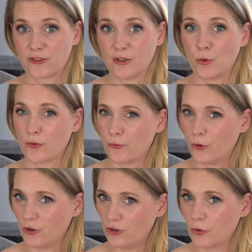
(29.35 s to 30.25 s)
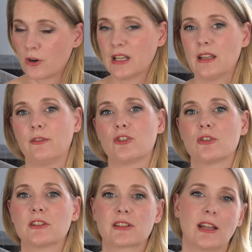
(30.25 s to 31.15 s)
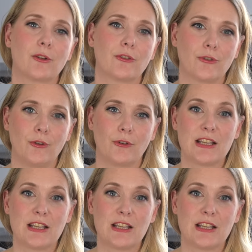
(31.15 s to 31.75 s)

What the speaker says: that work for your individual skin concern.